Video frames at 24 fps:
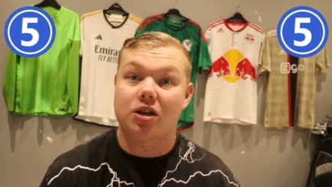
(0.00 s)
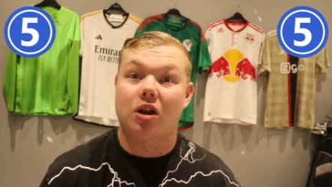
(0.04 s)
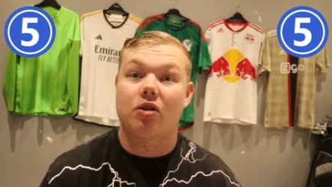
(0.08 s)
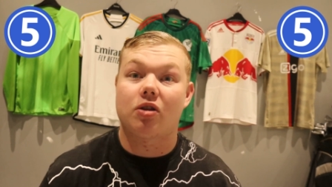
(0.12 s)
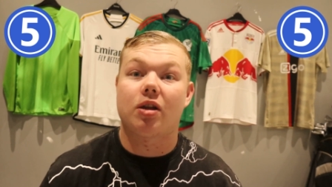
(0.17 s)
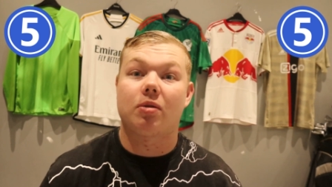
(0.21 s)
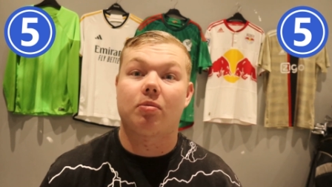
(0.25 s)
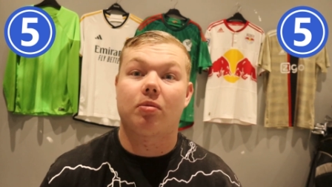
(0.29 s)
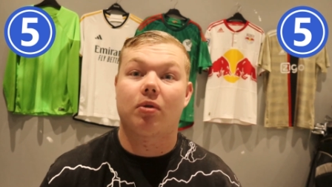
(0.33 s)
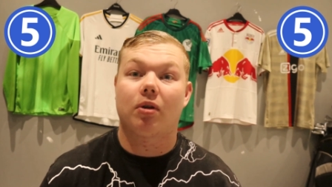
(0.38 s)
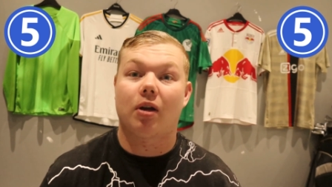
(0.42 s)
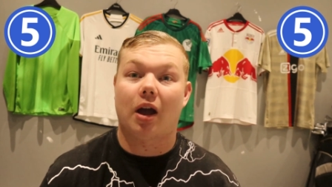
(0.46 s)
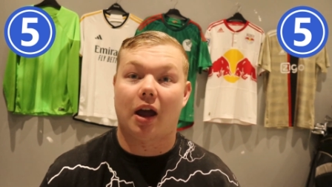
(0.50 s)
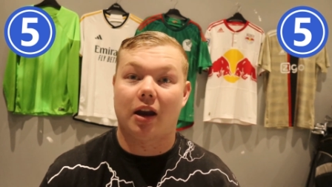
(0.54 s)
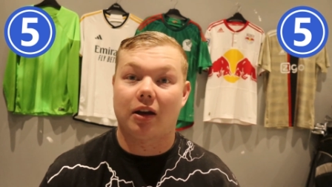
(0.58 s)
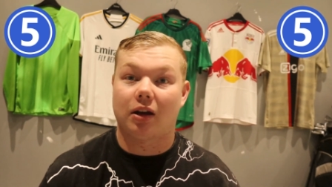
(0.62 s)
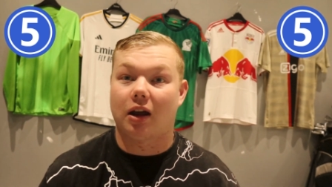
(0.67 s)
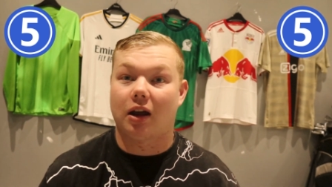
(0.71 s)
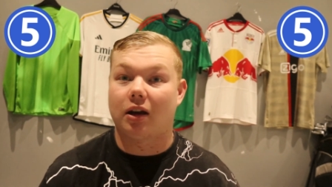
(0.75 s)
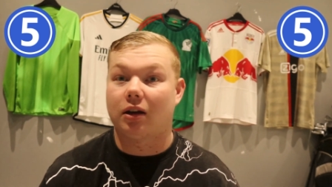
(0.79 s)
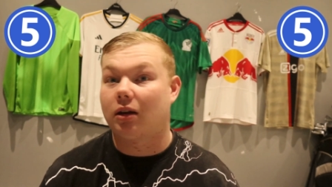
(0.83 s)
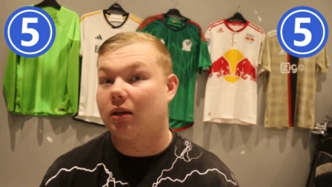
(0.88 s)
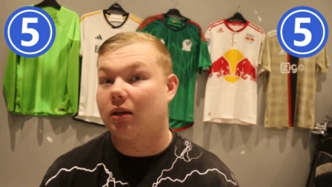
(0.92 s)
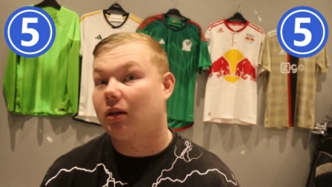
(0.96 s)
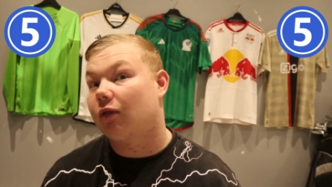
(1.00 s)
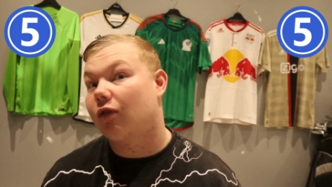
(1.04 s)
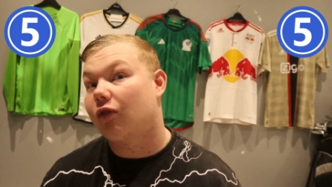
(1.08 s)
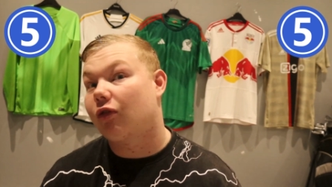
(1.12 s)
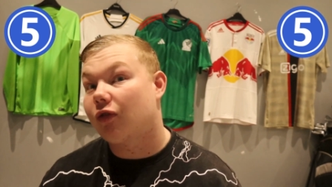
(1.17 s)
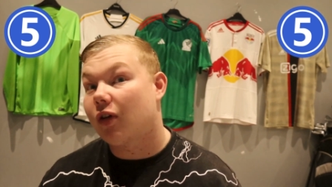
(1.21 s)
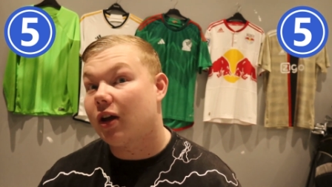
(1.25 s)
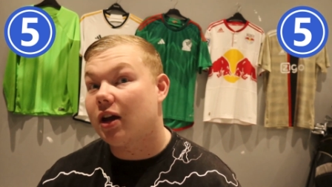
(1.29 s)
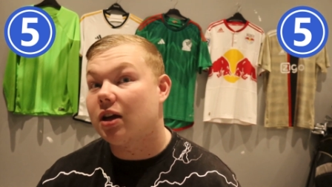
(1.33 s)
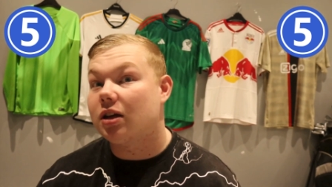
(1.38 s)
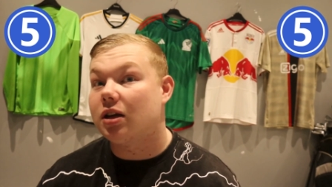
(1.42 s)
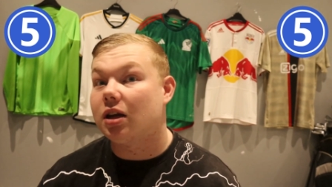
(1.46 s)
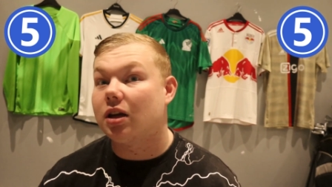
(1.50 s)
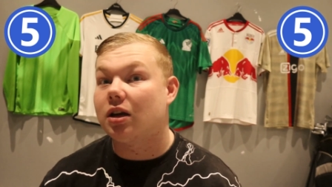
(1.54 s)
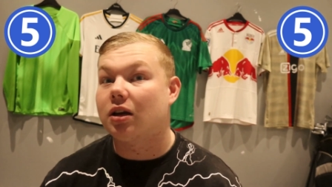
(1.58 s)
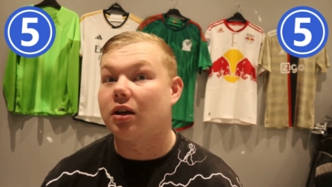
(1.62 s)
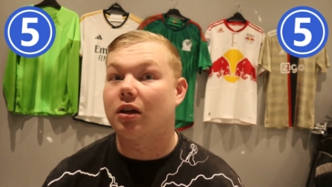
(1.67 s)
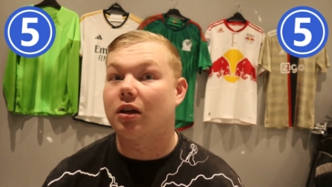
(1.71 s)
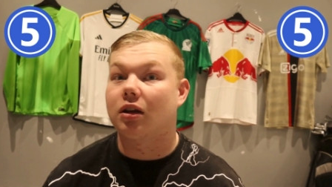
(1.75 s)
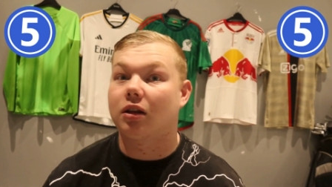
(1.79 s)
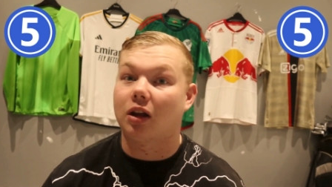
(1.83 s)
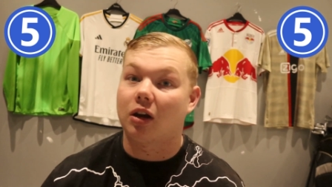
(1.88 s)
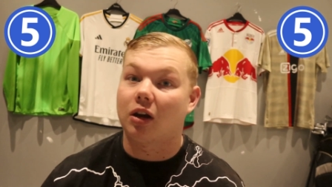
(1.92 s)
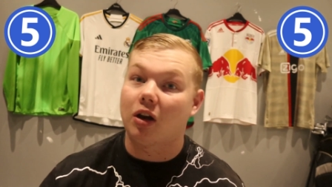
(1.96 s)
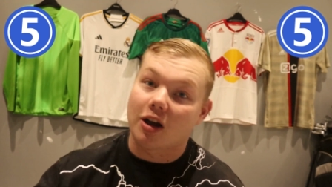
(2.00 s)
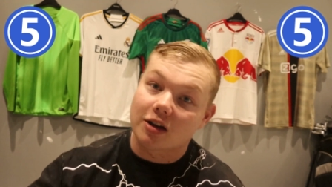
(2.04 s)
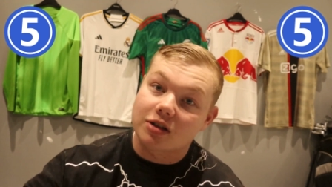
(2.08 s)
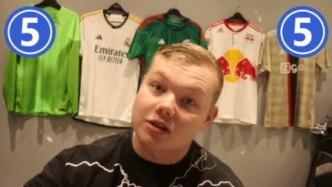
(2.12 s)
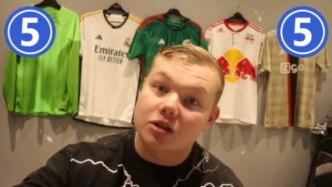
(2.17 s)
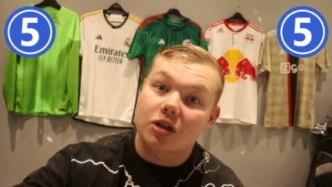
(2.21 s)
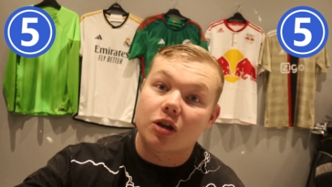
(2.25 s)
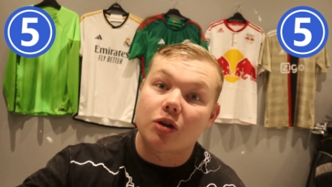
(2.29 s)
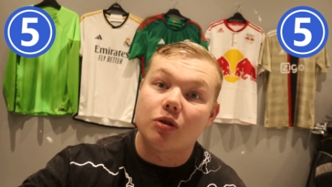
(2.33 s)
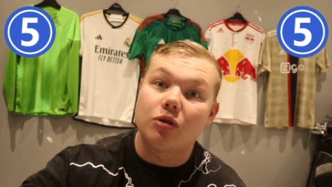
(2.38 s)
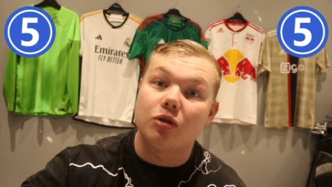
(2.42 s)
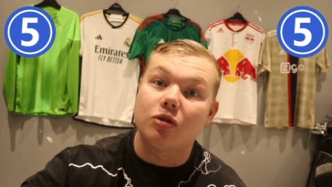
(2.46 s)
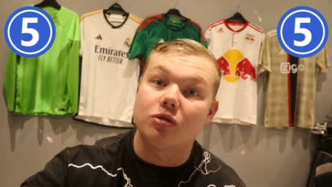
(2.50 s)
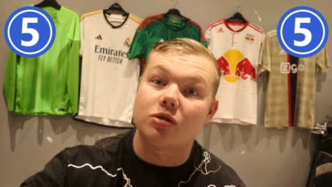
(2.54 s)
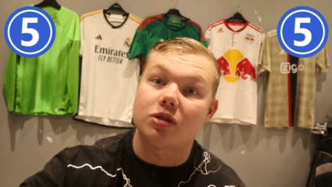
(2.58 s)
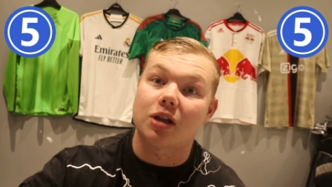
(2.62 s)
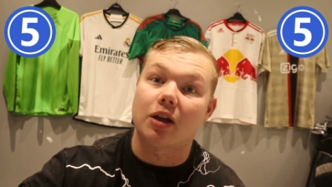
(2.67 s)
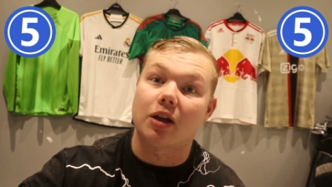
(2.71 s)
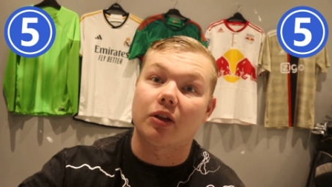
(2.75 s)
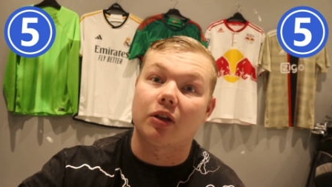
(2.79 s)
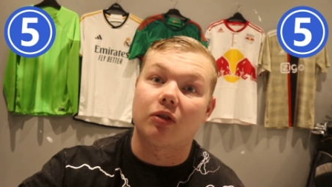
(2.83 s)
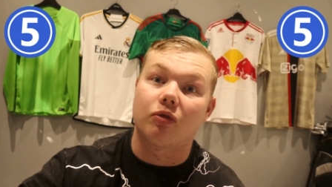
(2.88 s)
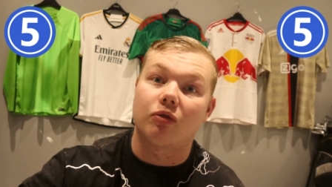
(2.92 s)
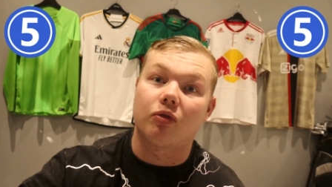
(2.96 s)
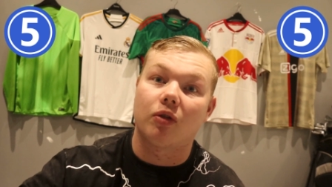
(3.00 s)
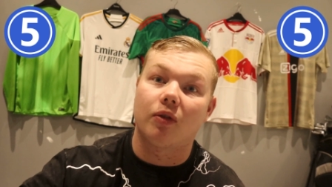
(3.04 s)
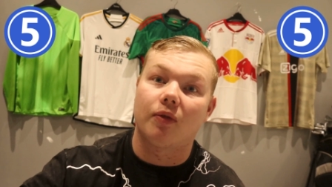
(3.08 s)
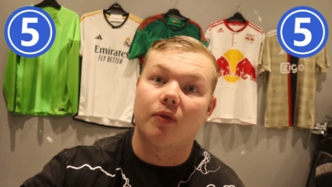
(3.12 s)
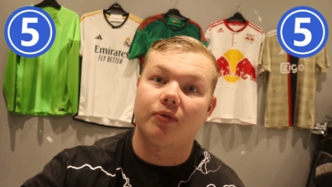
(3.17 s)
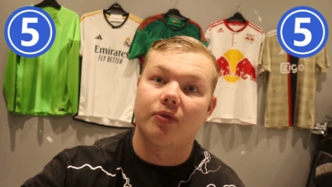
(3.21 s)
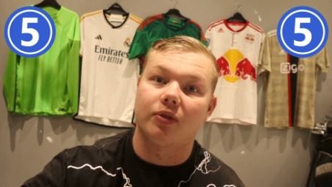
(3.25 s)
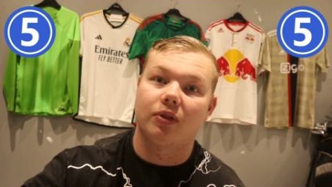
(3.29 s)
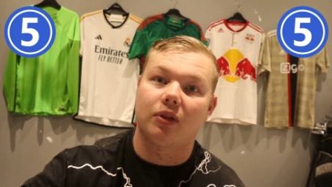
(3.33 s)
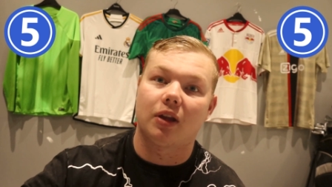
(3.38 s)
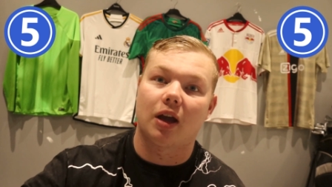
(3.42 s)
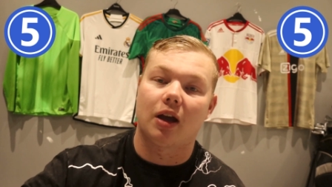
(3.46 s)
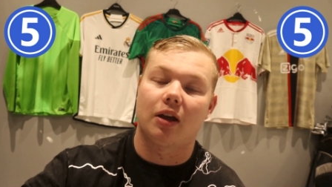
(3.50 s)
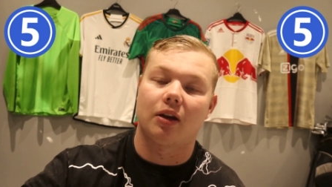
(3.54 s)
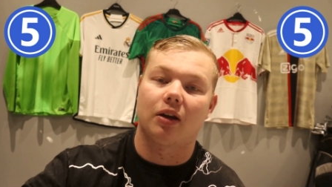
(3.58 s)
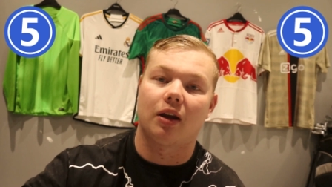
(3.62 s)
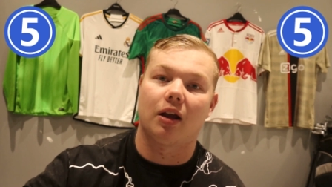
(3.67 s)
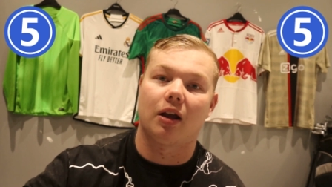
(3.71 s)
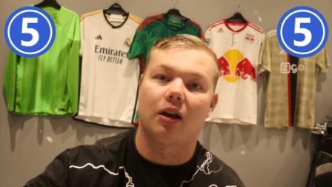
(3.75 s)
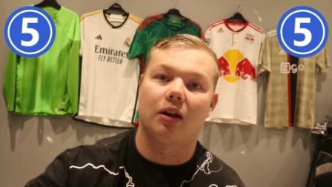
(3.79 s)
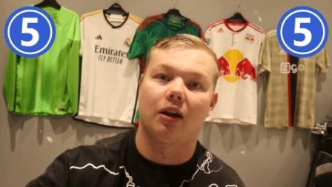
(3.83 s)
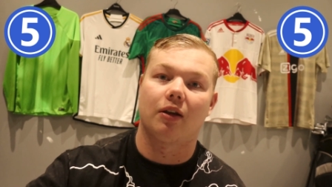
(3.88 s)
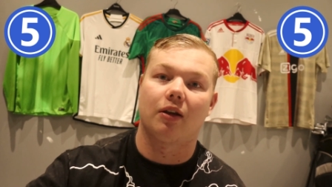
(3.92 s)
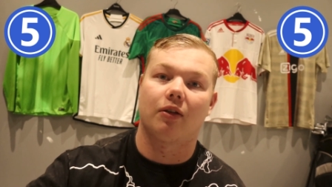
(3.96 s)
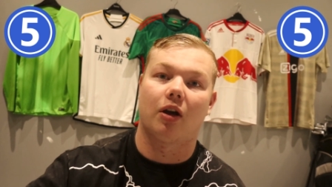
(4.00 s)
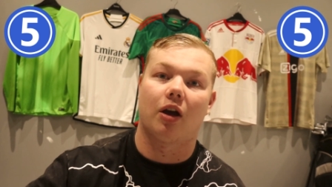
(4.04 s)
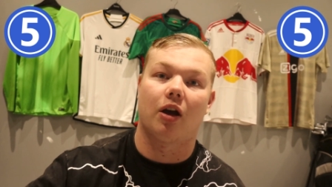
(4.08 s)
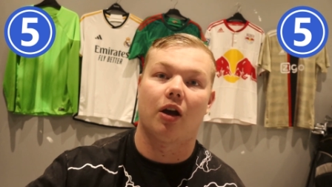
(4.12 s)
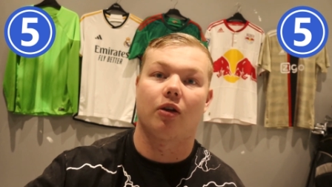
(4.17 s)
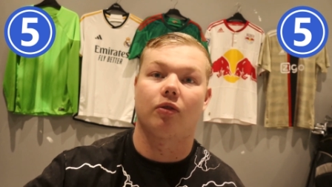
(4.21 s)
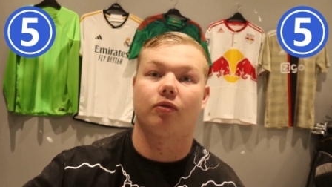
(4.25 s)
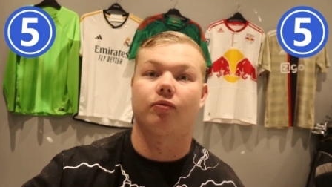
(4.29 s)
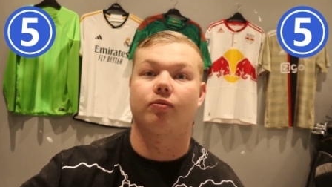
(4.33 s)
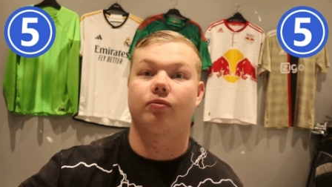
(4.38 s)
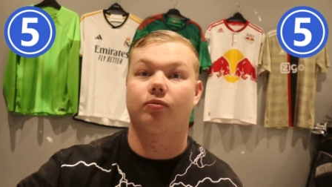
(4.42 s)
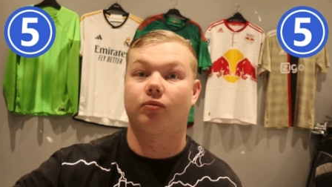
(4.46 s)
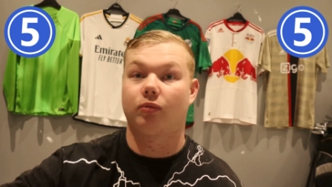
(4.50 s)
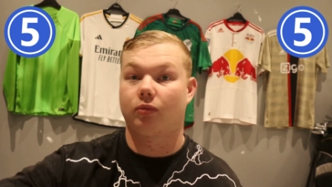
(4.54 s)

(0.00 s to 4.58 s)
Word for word: and and, and feeding the likes of Kudus down the down that uh,